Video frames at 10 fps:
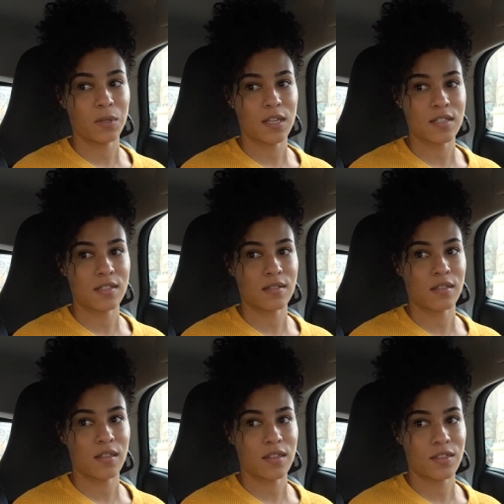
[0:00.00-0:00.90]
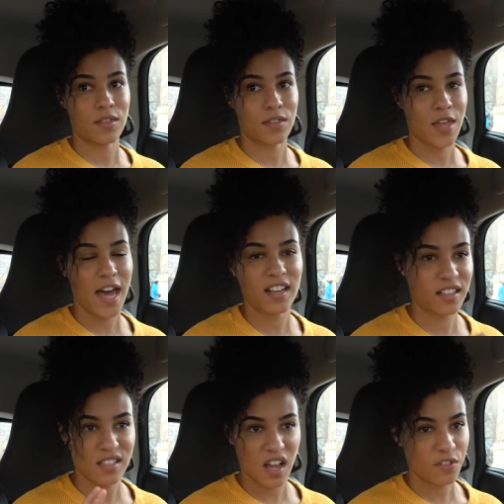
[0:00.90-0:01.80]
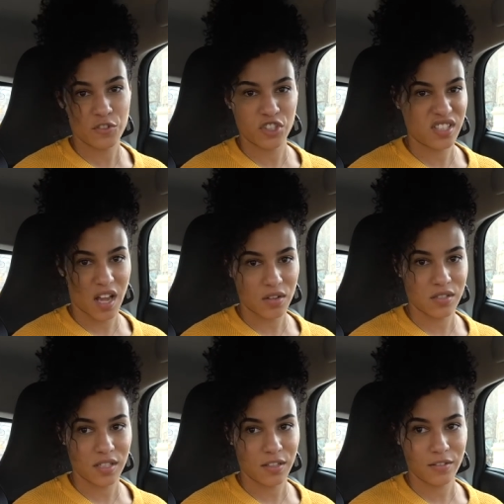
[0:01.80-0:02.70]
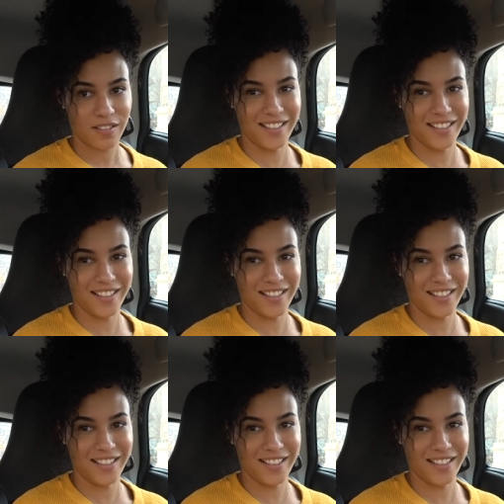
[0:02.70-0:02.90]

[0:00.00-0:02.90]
because that in itself just sells it.